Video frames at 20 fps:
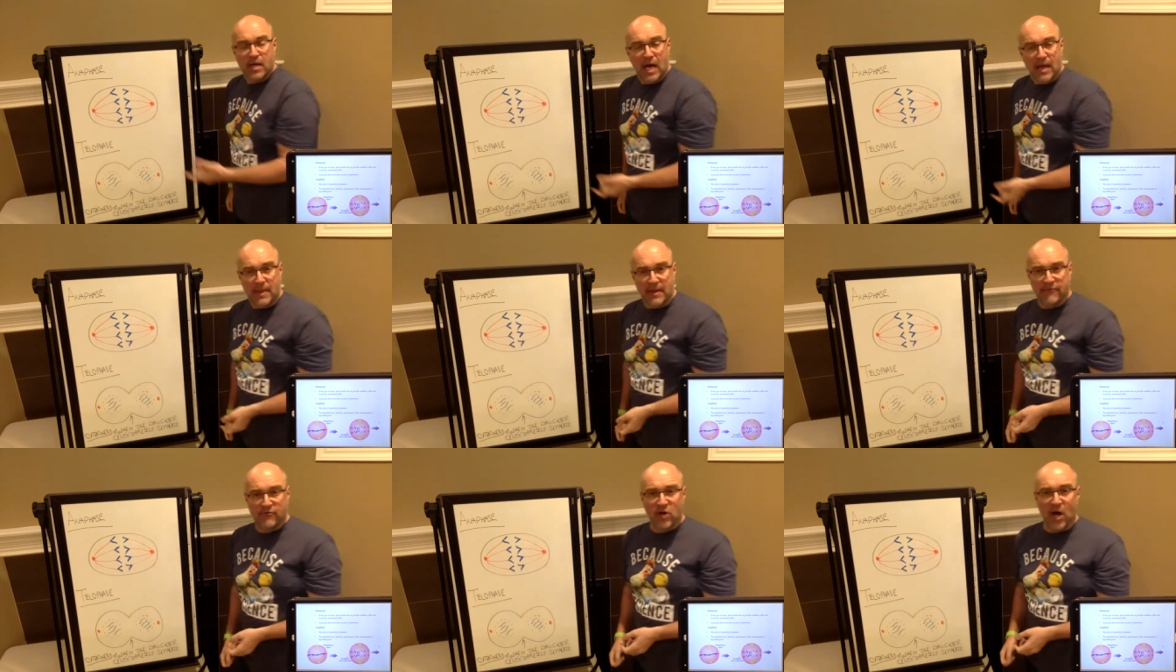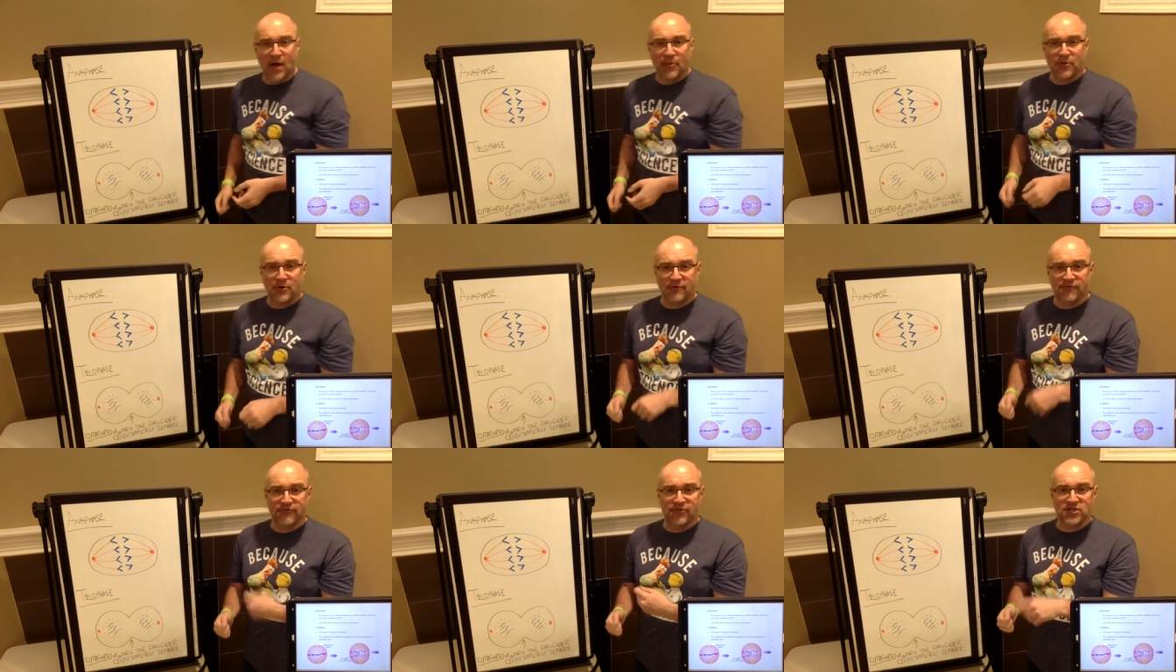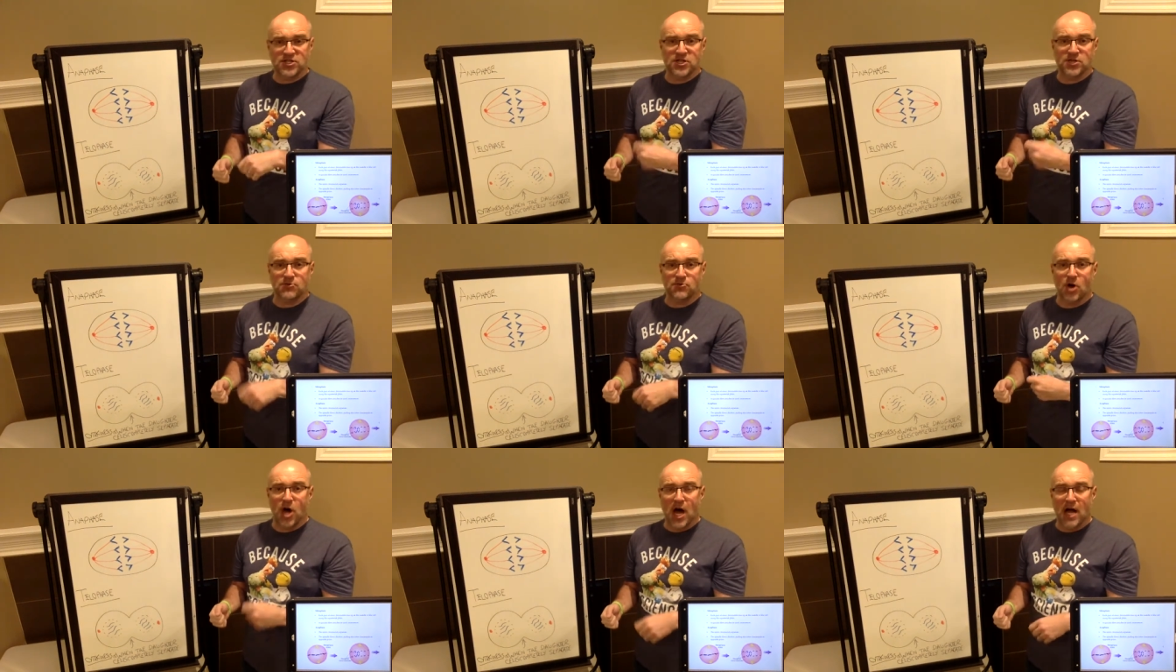and they've got their
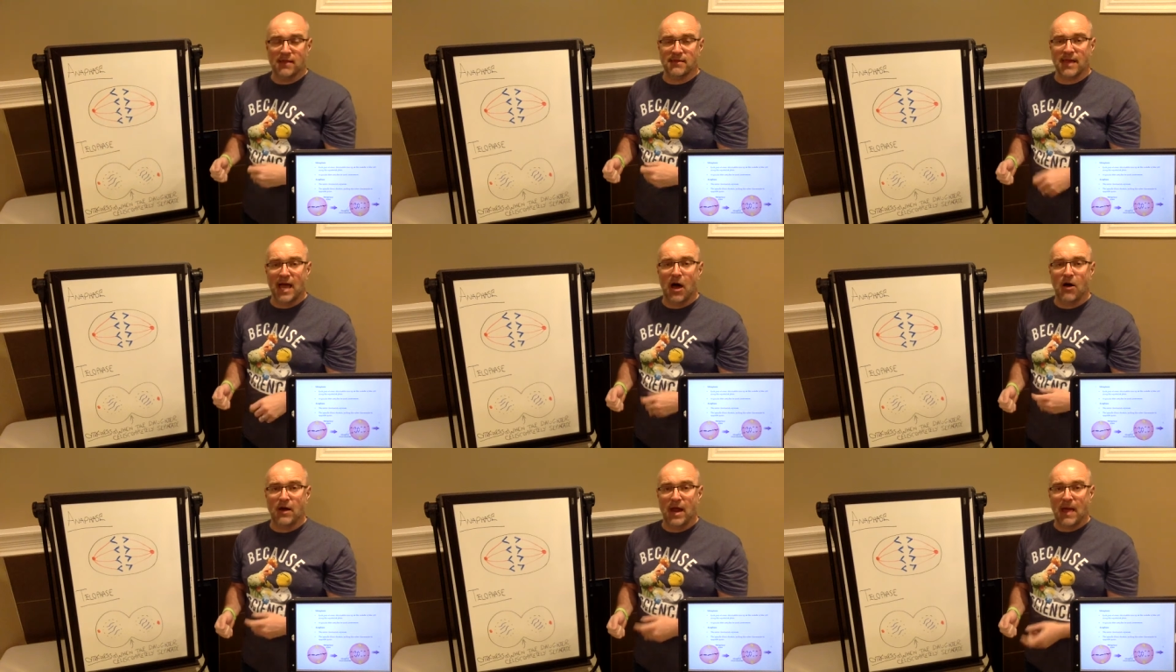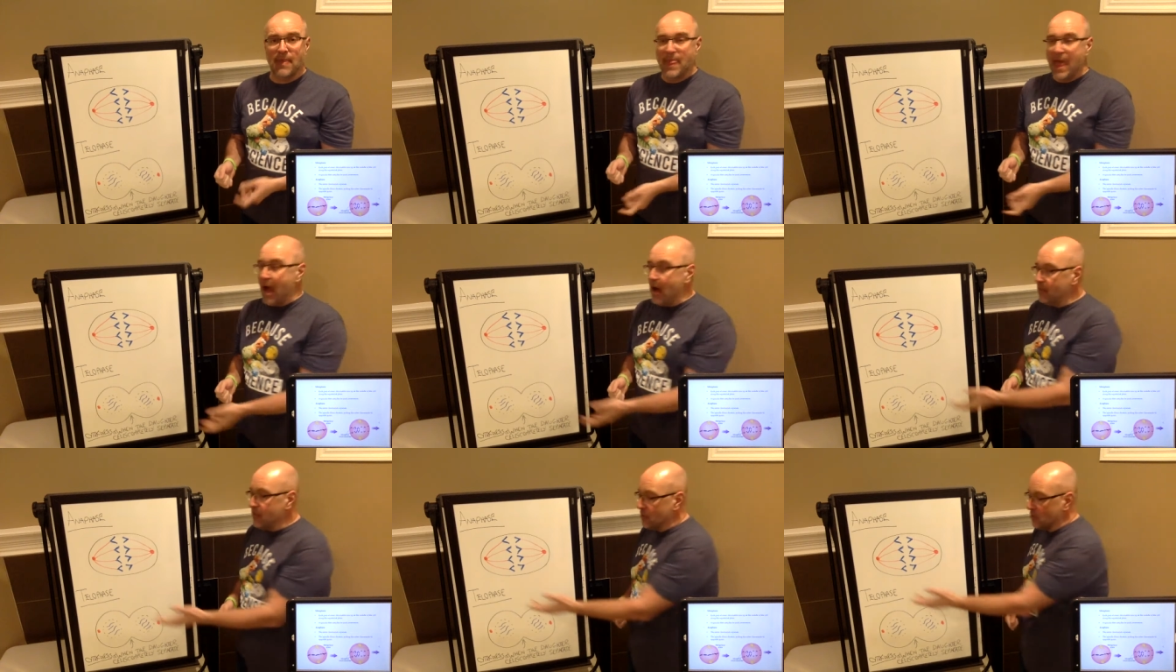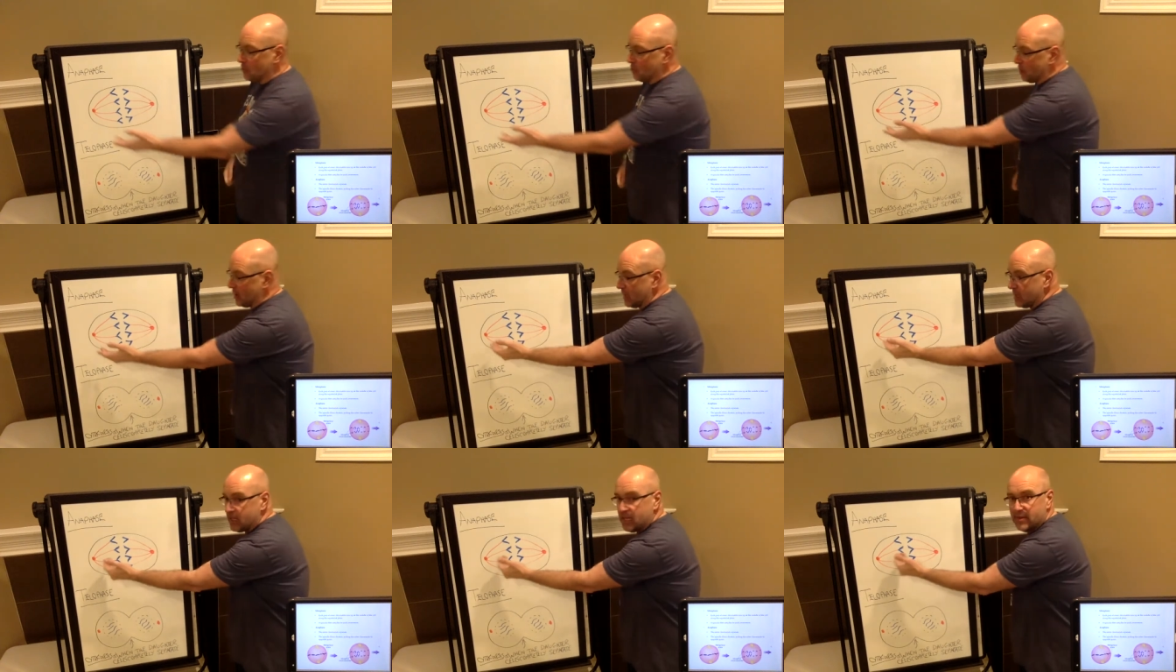fishing rods out, and now they're
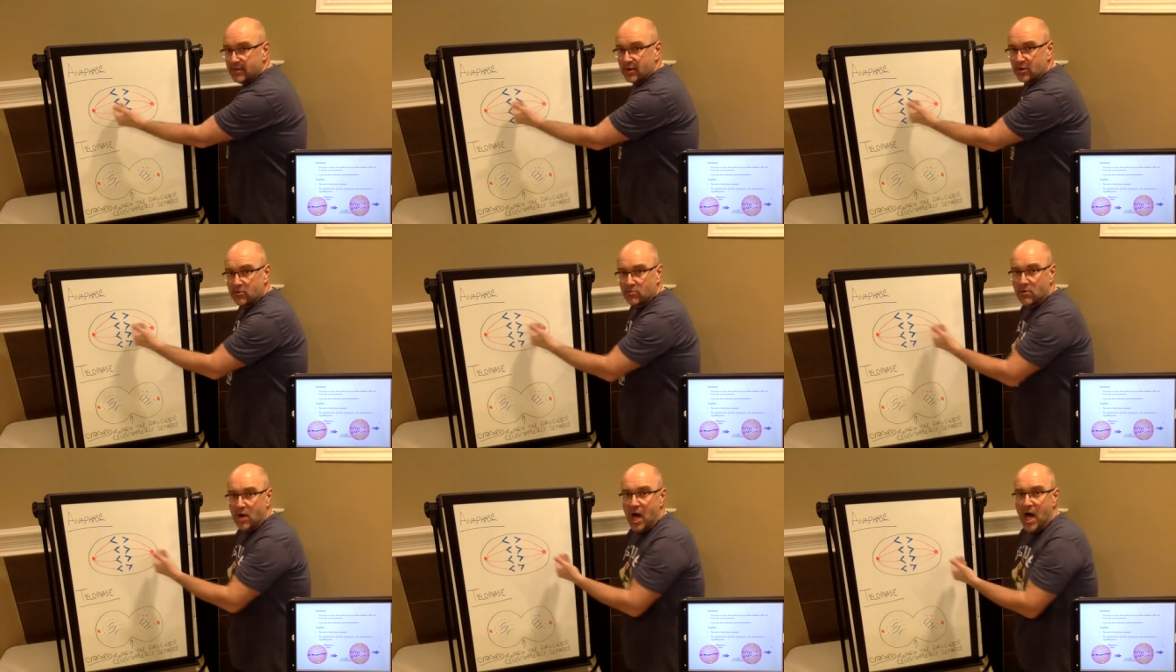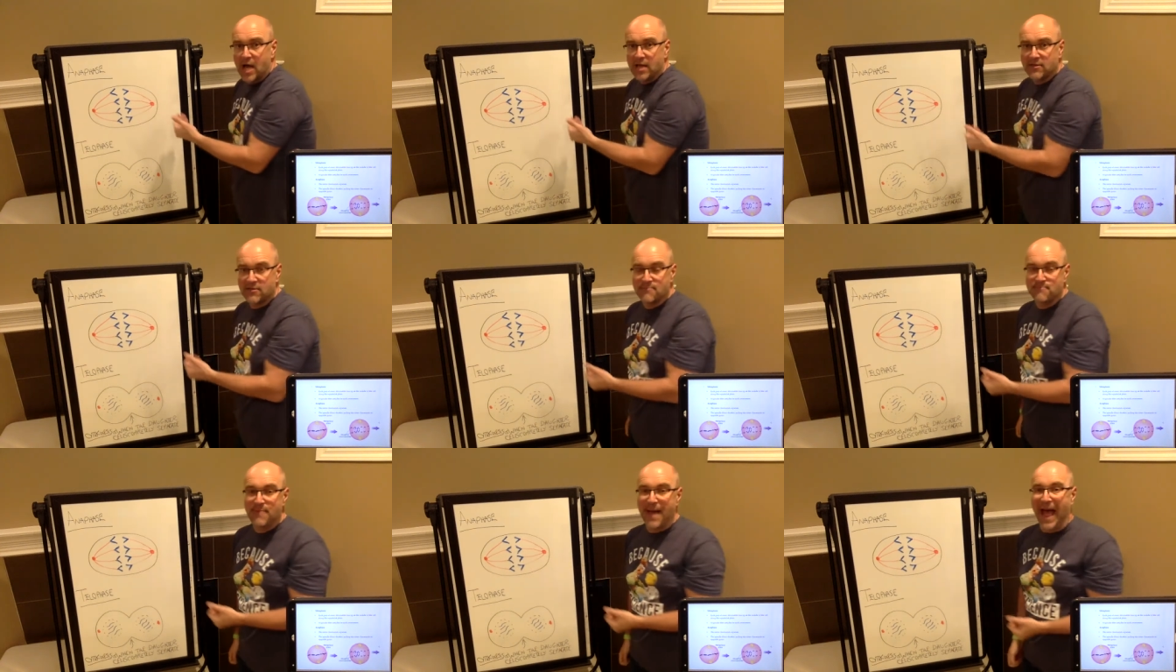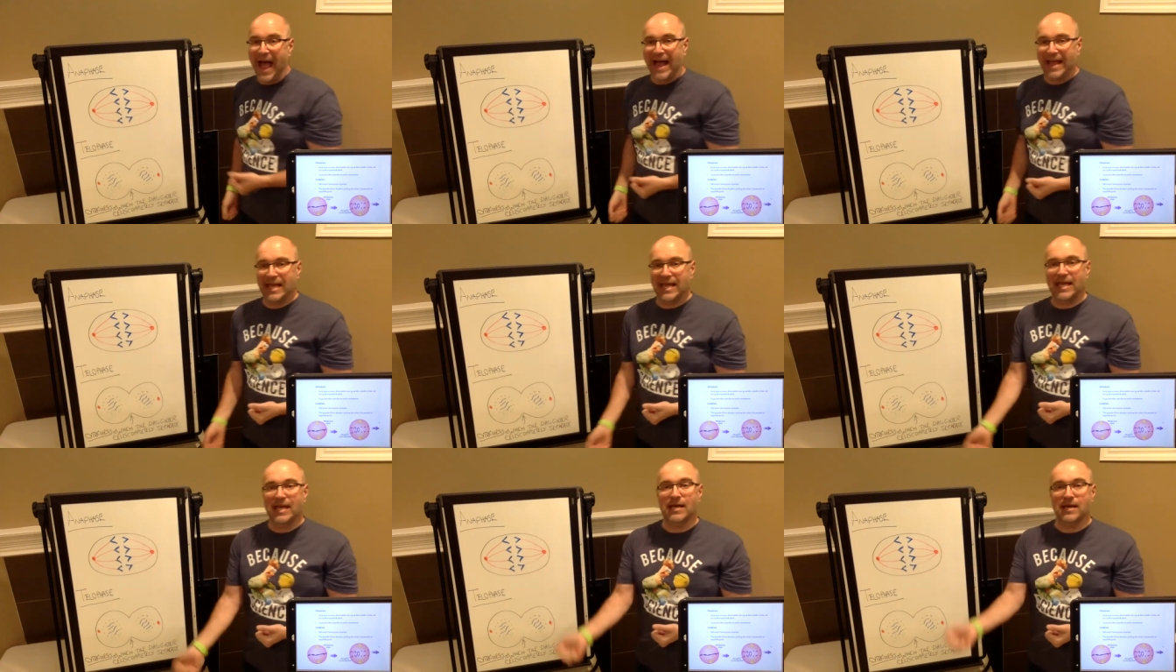reeling their rods
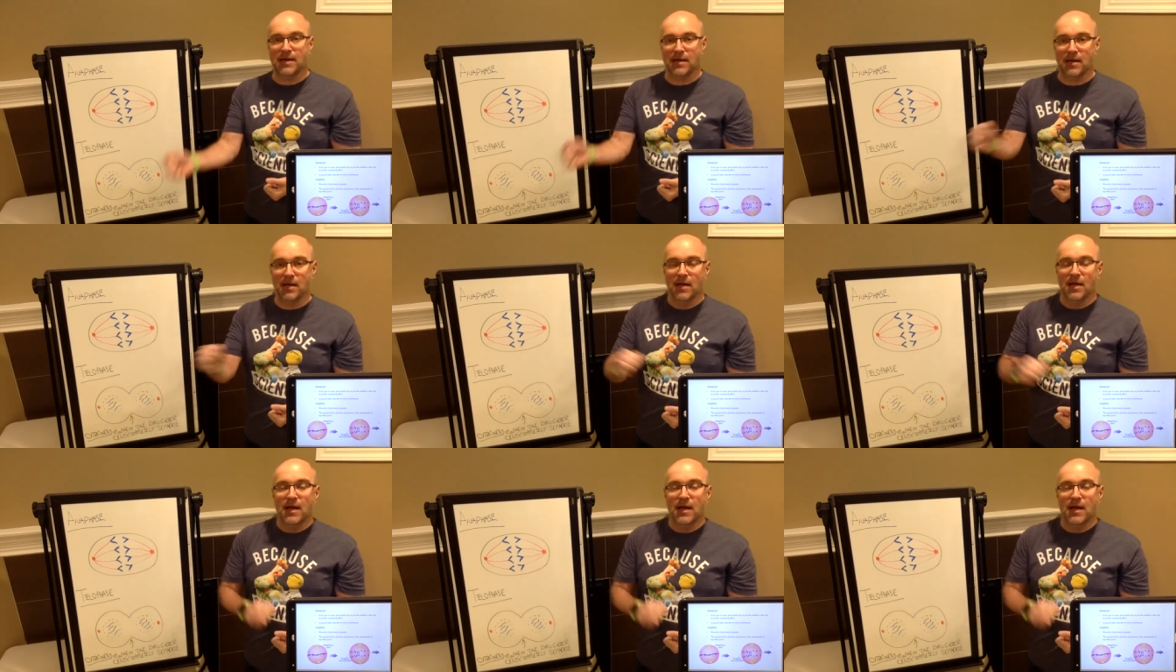back in